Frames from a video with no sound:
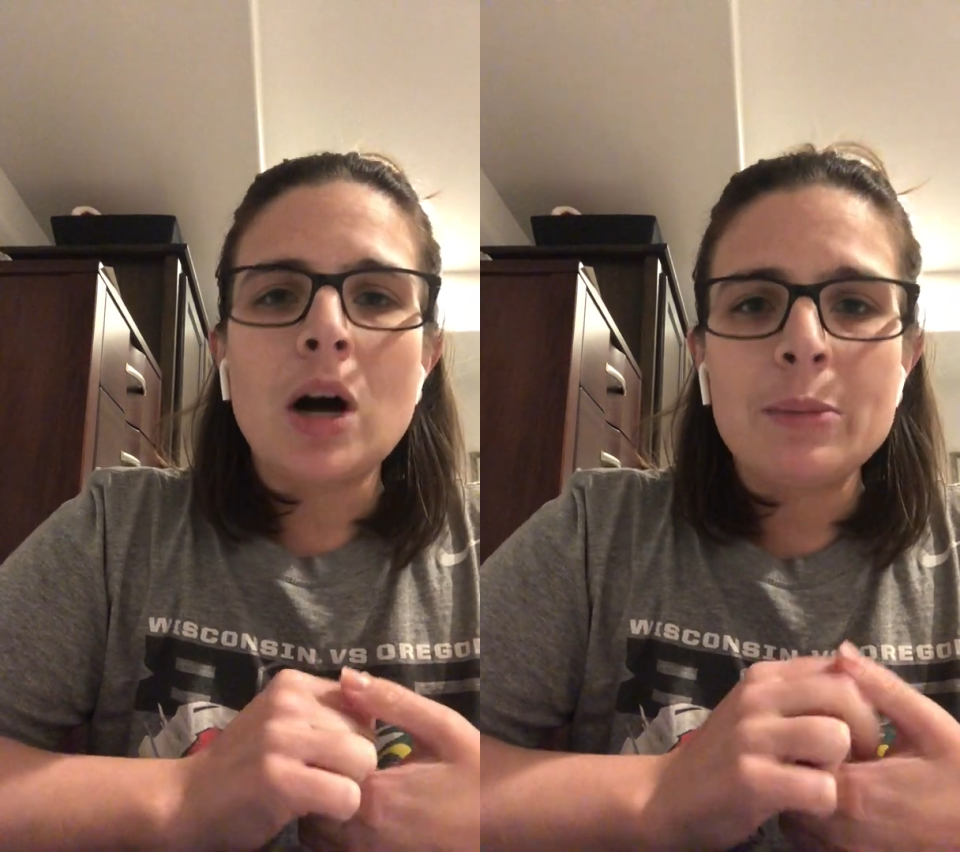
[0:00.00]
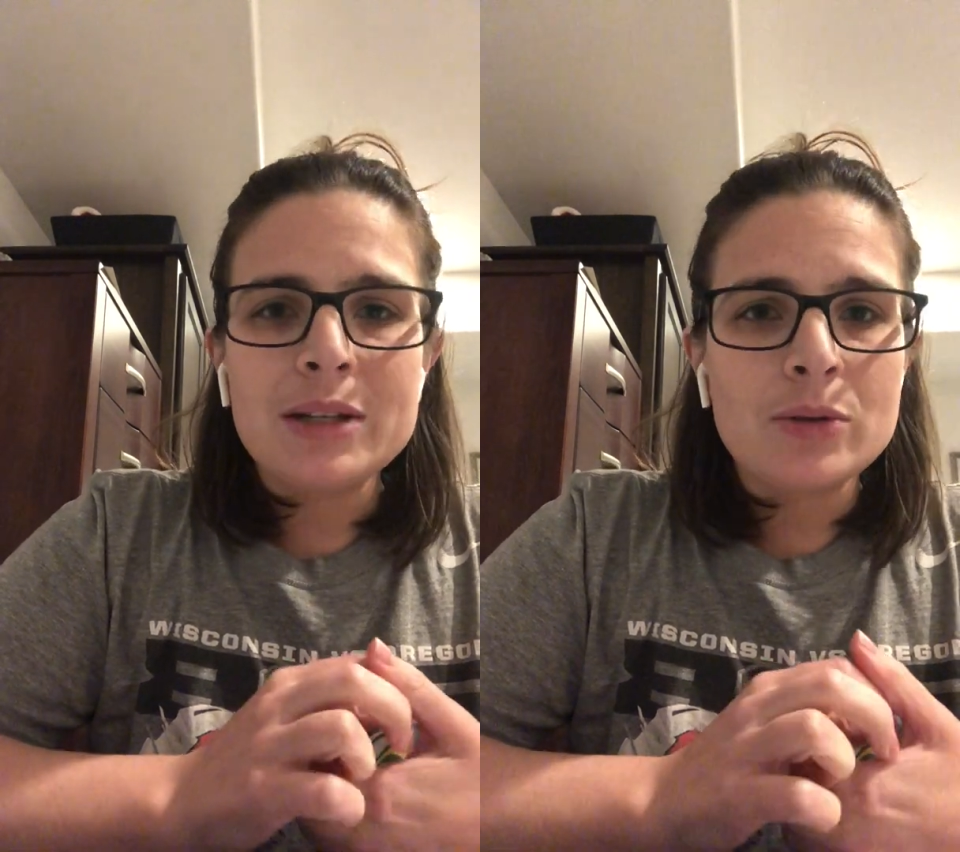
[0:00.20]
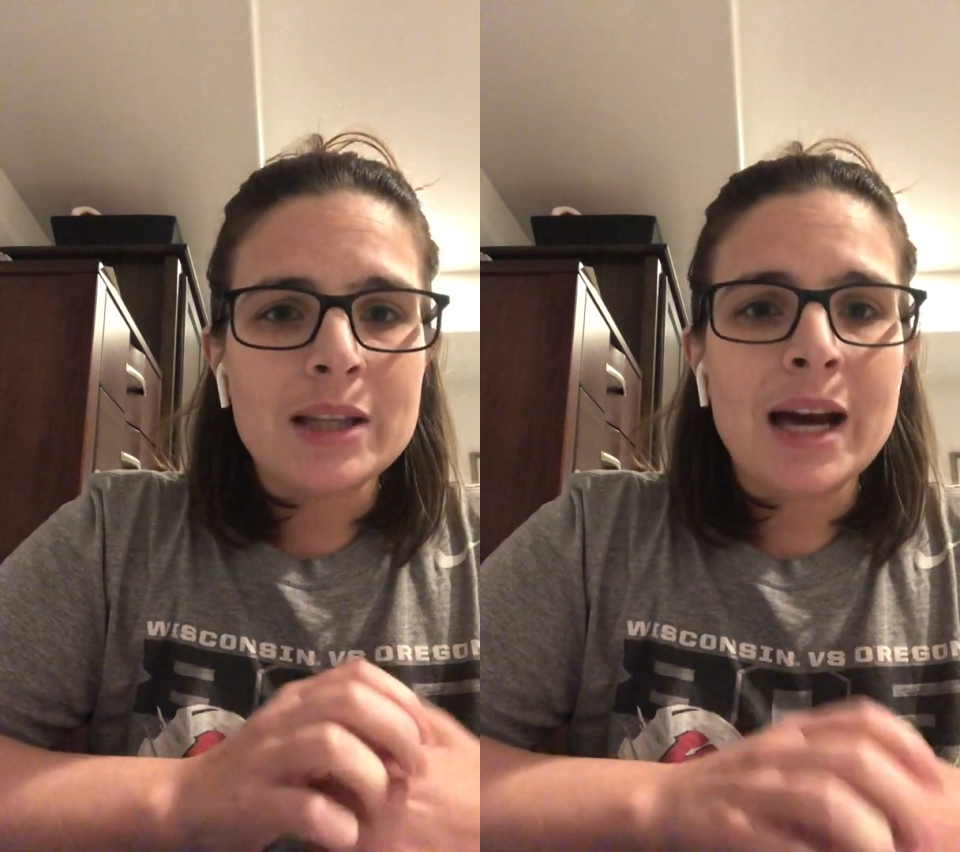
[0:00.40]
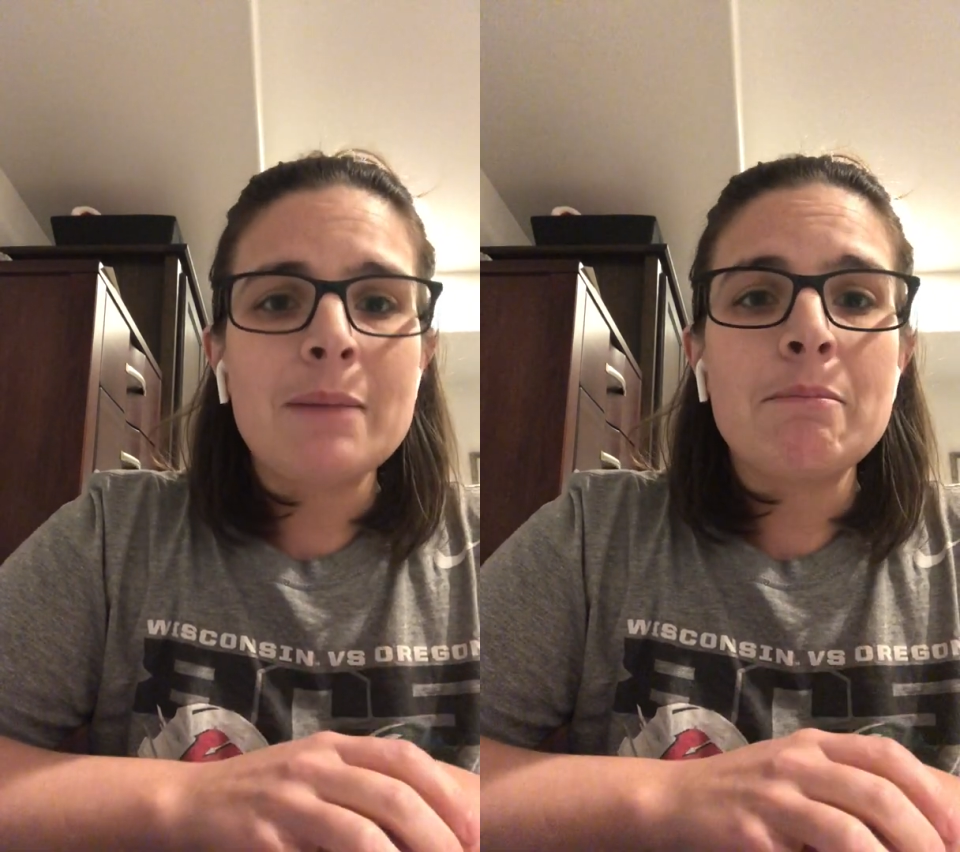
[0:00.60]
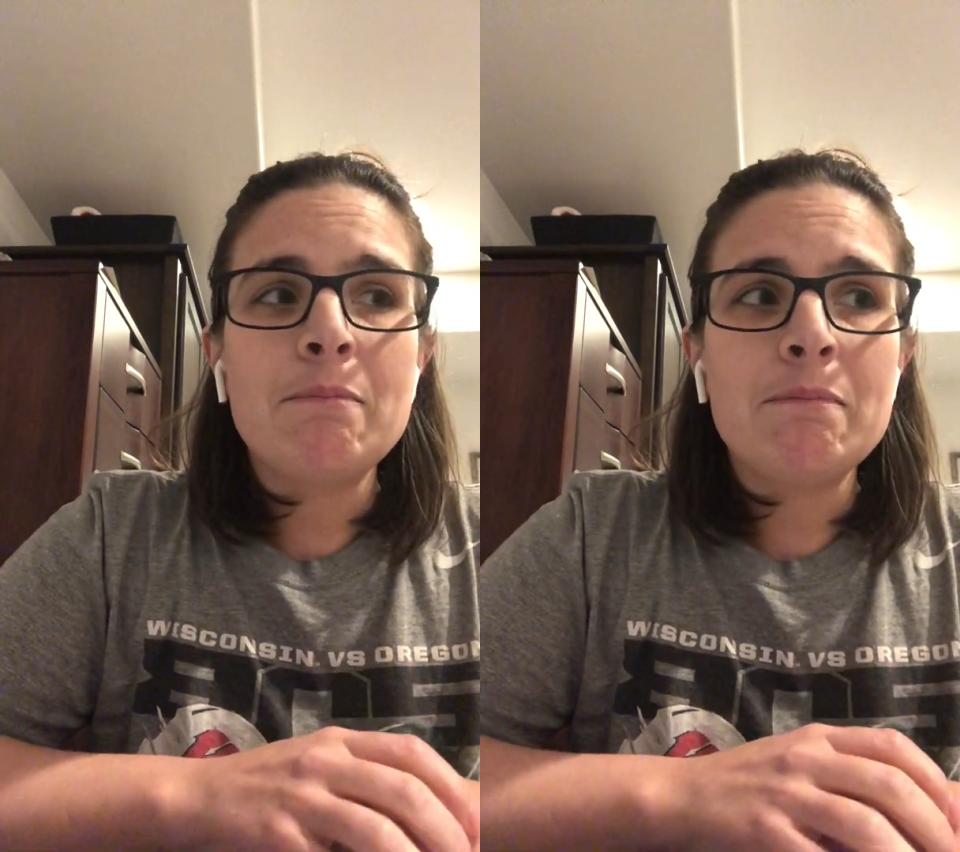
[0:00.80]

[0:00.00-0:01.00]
I'll be doing that.